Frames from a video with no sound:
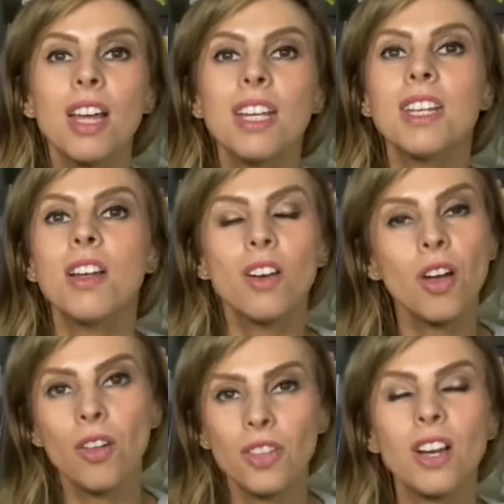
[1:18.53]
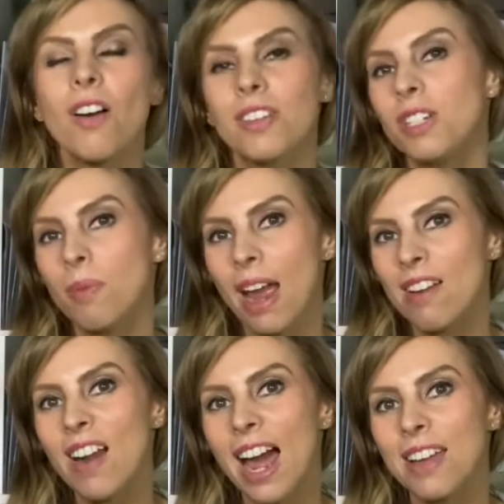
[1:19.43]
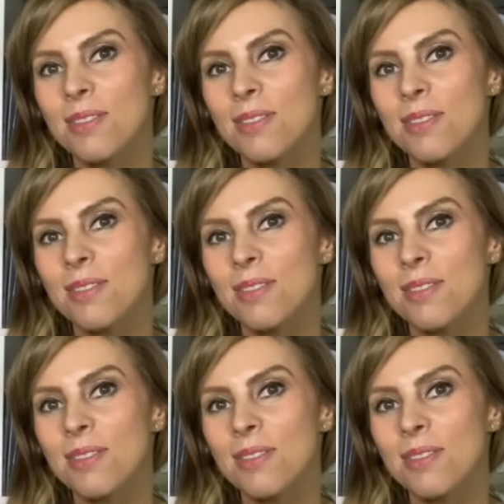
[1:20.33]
you know, not the kind you wear out.